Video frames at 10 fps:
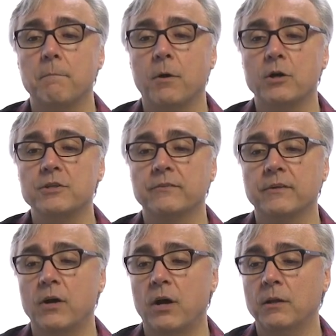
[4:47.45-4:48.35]
Margins
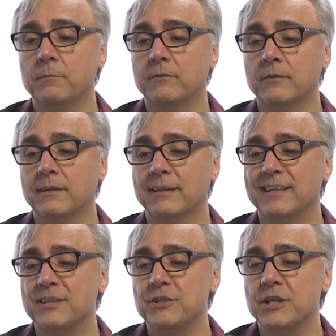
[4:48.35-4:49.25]
and Columns,
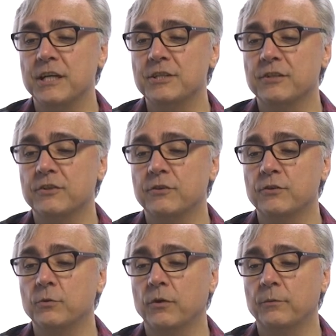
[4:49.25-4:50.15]
change it to
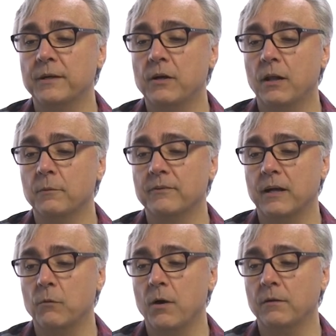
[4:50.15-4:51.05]
two or three columns
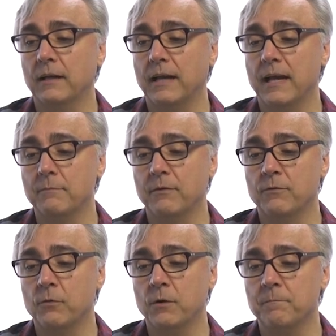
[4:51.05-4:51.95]
that I want like I had
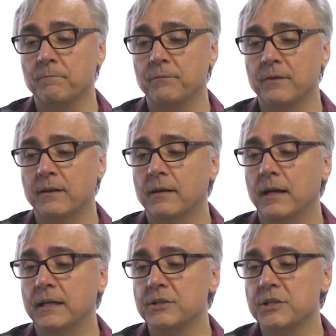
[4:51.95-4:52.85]
before.
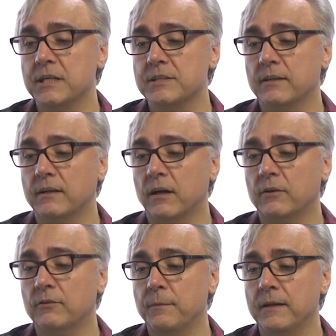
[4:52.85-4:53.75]
I can change the
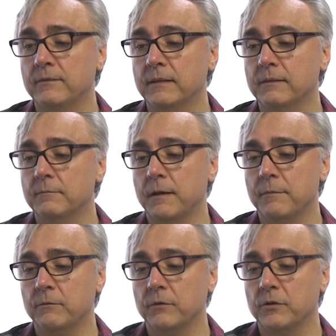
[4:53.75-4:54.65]
gutter spacing,
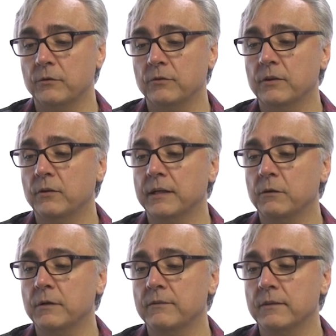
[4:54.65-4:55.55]
maybe reduce it or
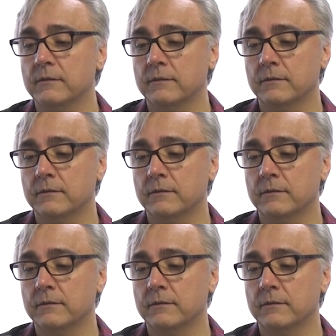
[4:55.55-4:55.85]
increase it.